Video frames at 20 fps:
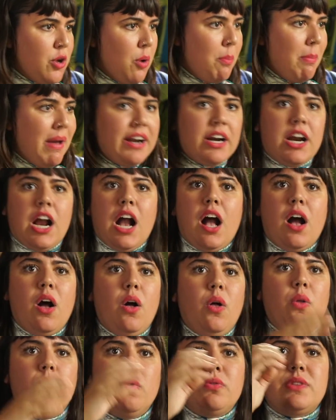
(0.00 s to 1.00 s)
no matter
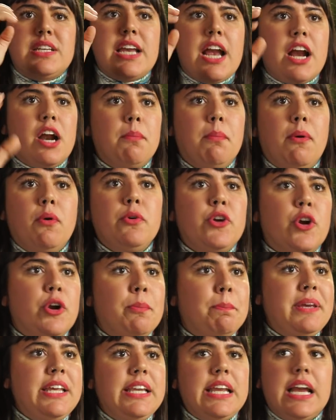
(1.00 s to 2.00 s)
how terrible
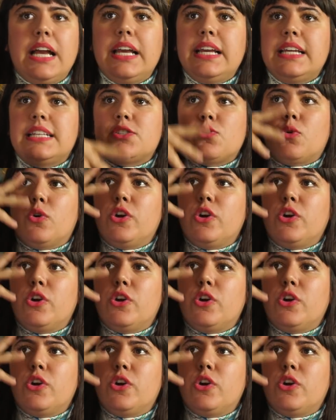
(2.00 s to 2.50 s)
your media is,